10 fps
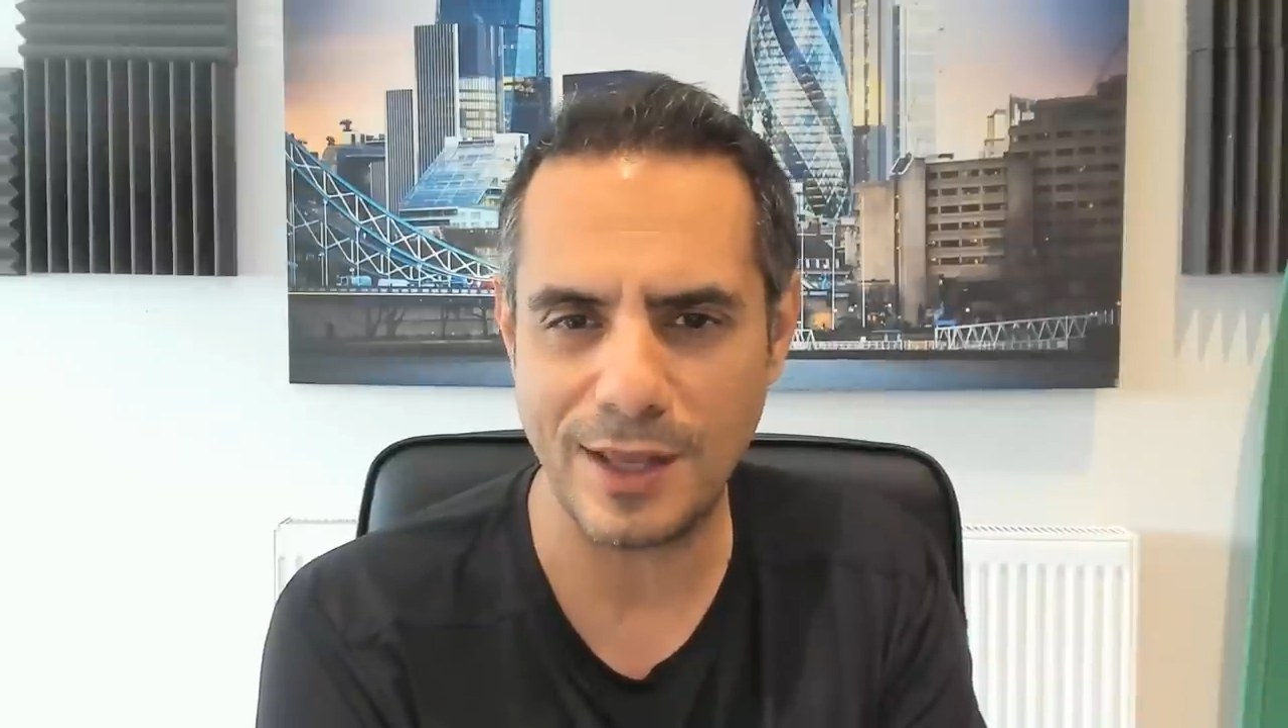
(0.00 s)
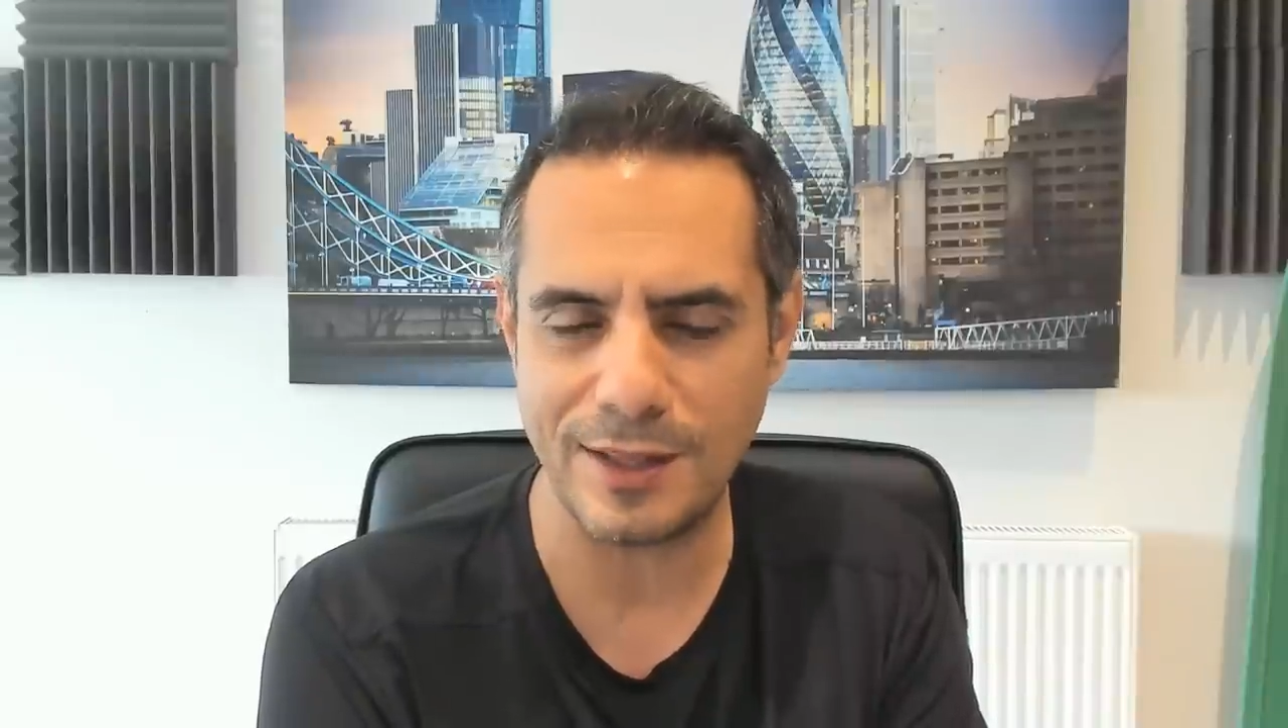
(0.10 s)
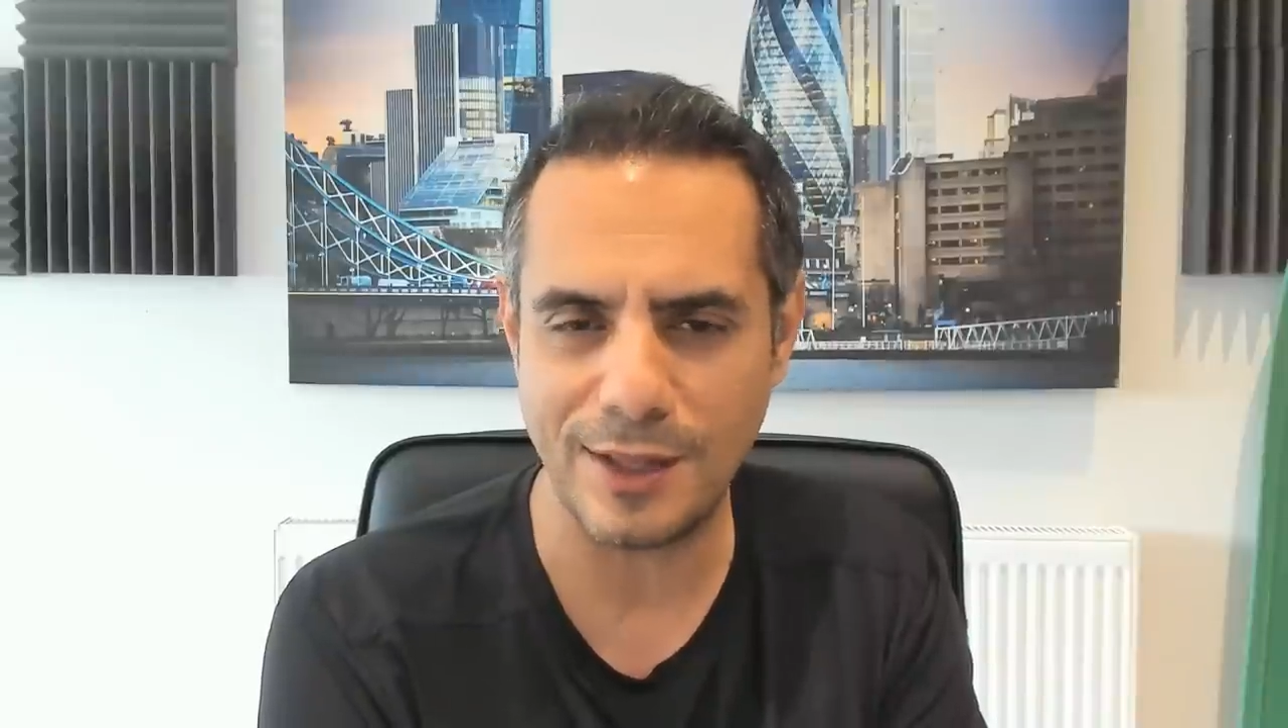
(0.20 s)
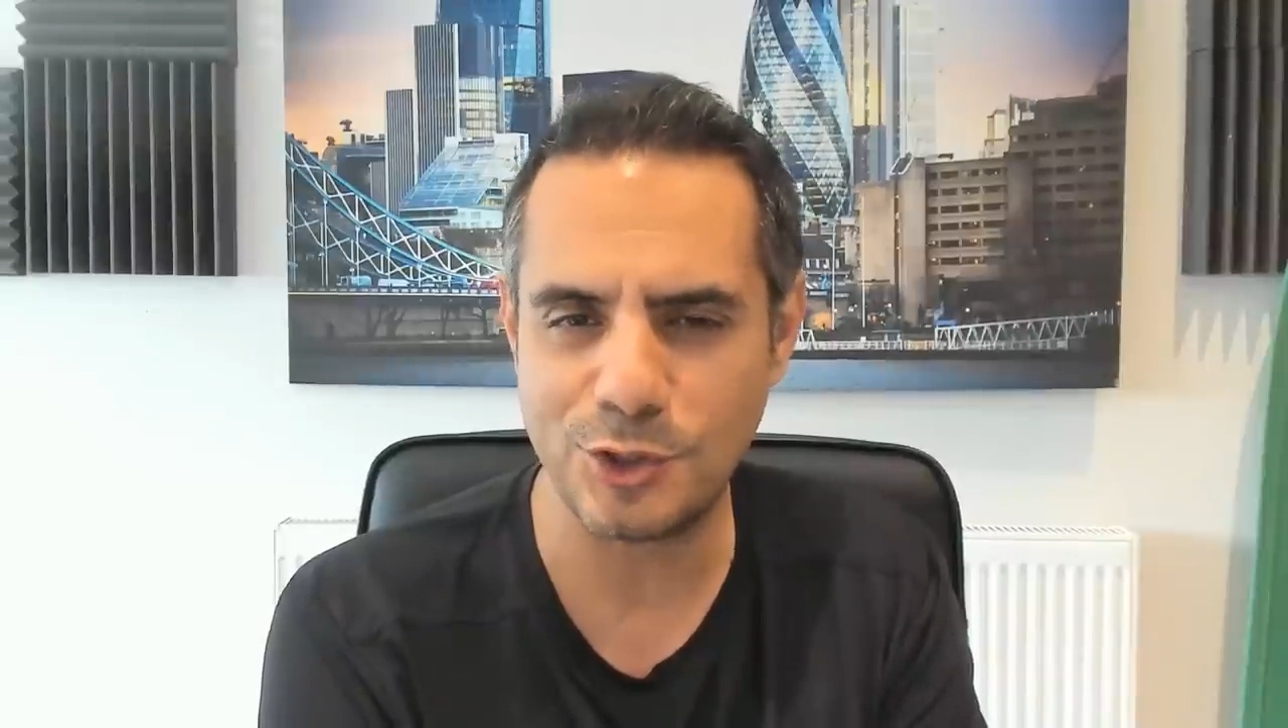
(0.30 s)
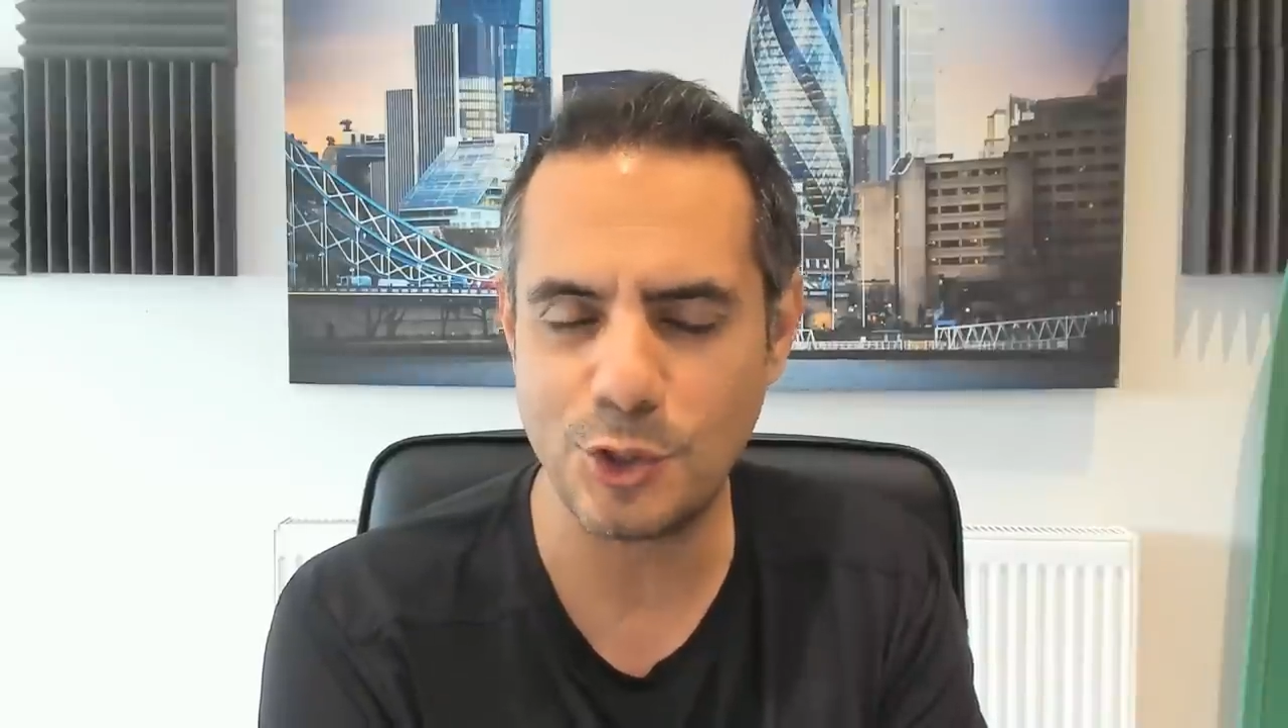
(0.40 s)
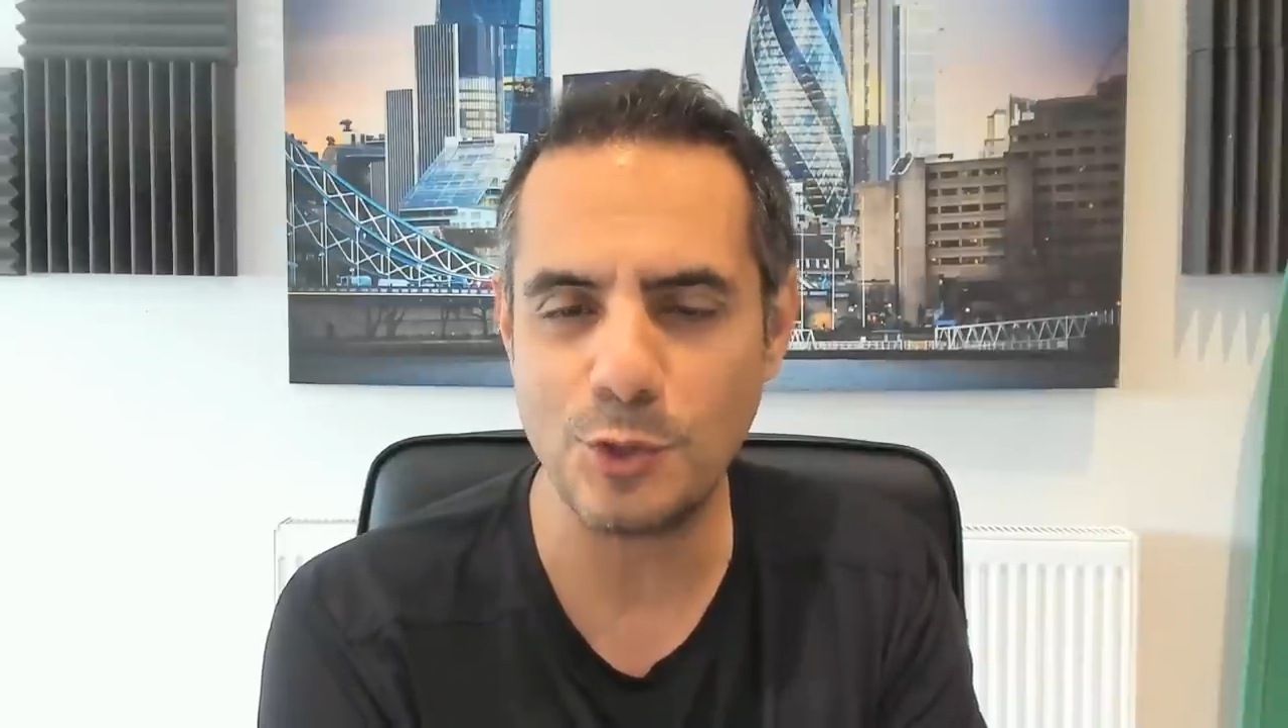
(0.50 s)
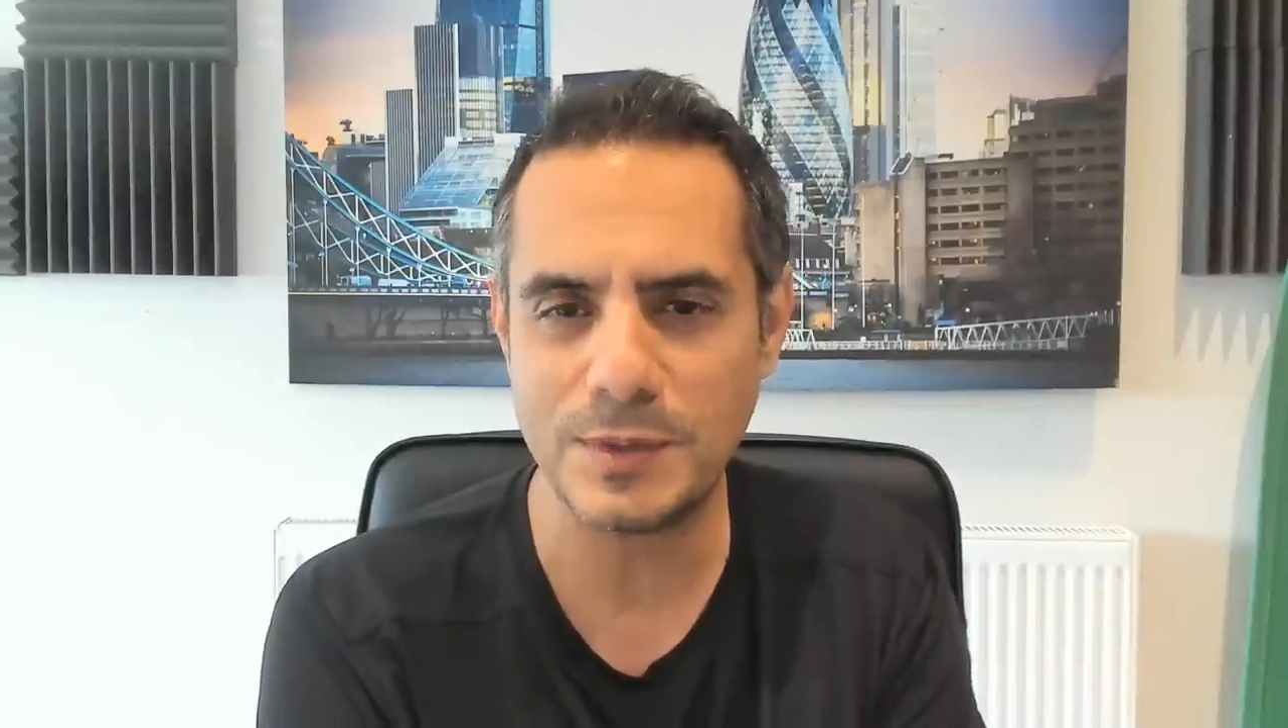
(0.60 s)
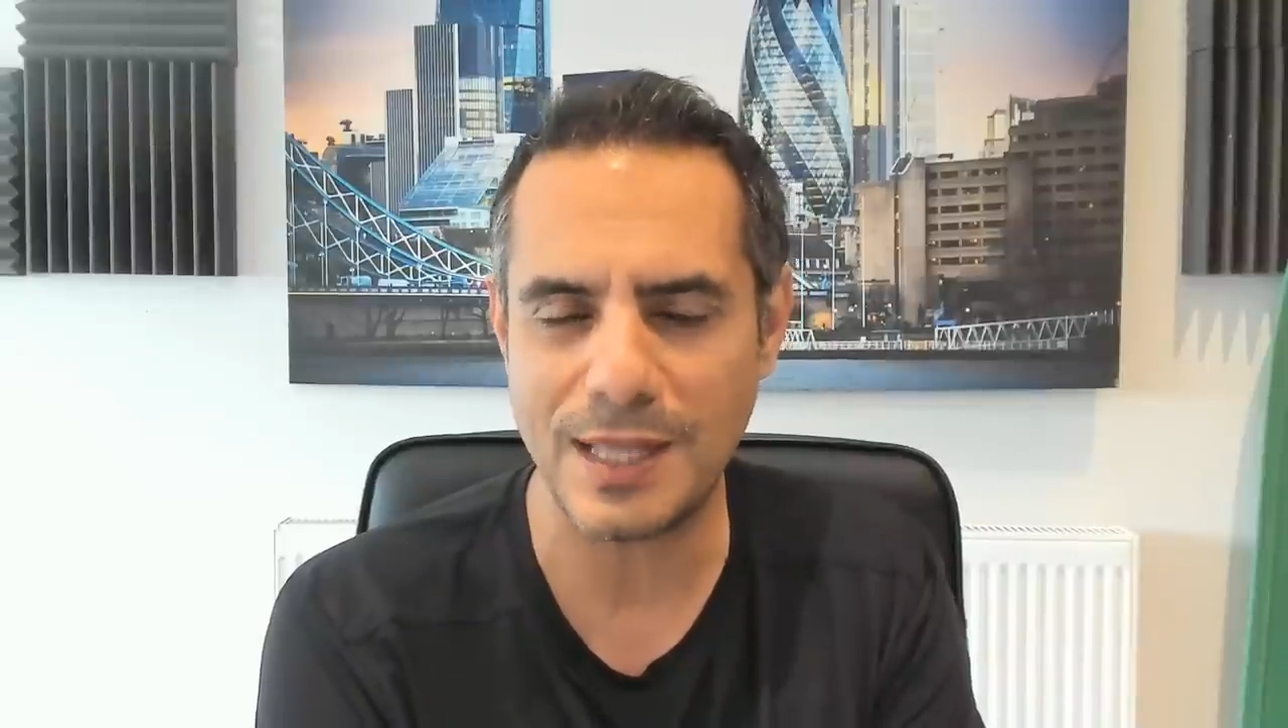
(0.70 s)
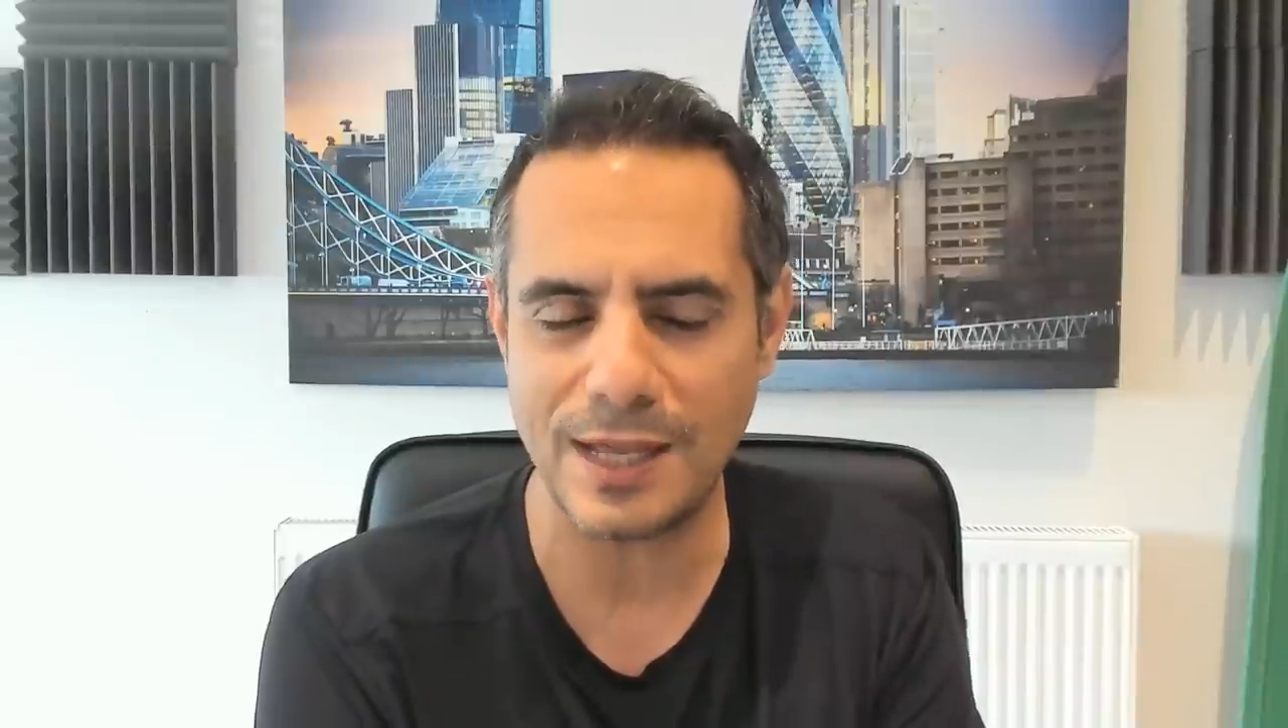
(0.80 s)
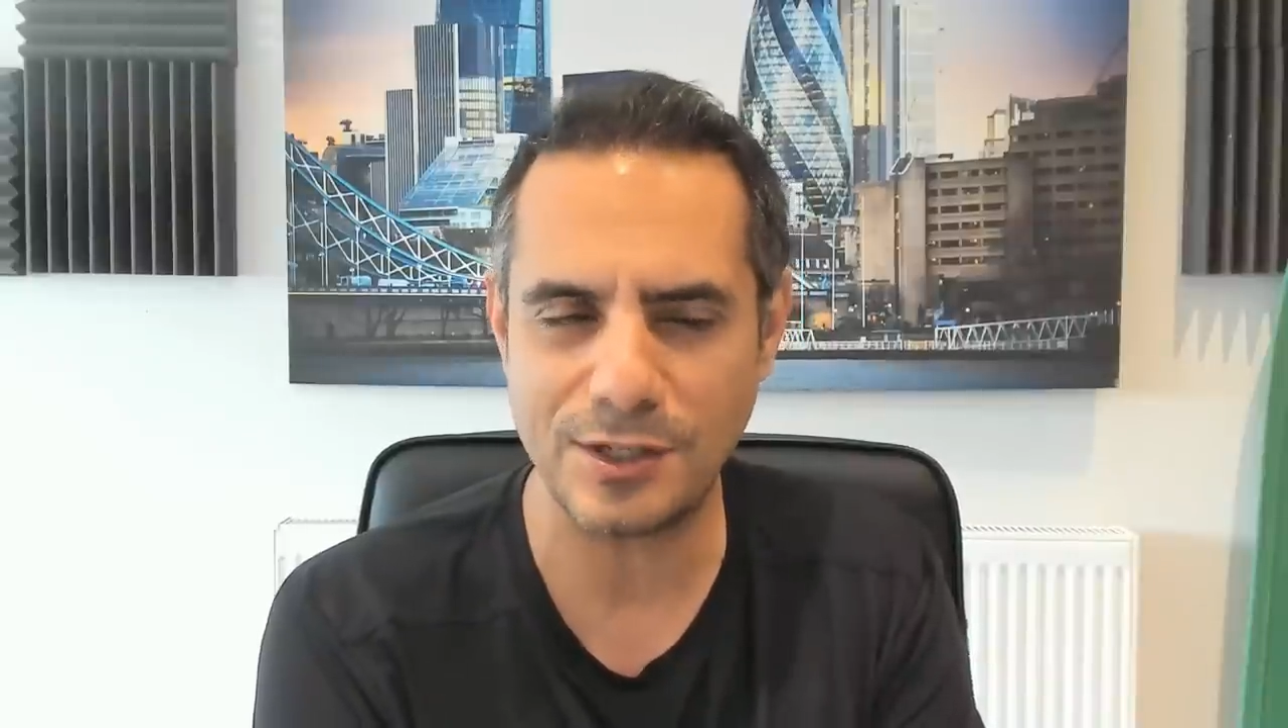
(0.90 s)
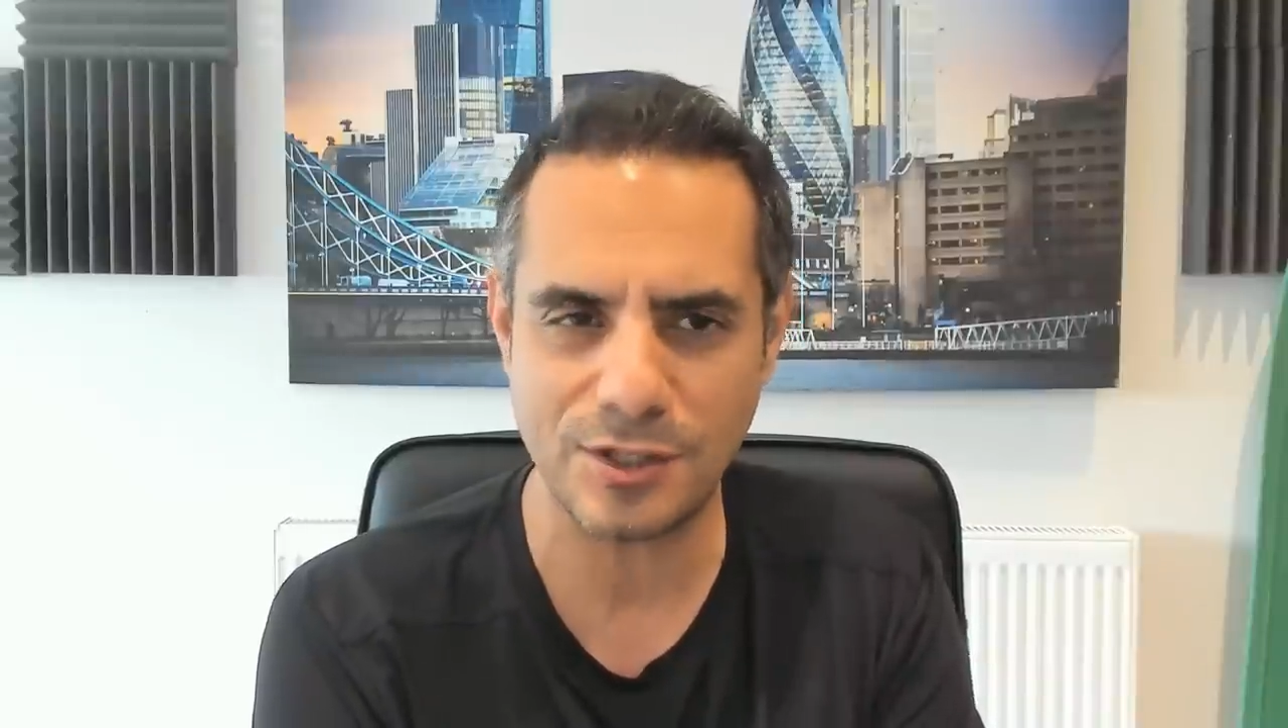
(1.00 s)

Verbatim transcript: a doomsday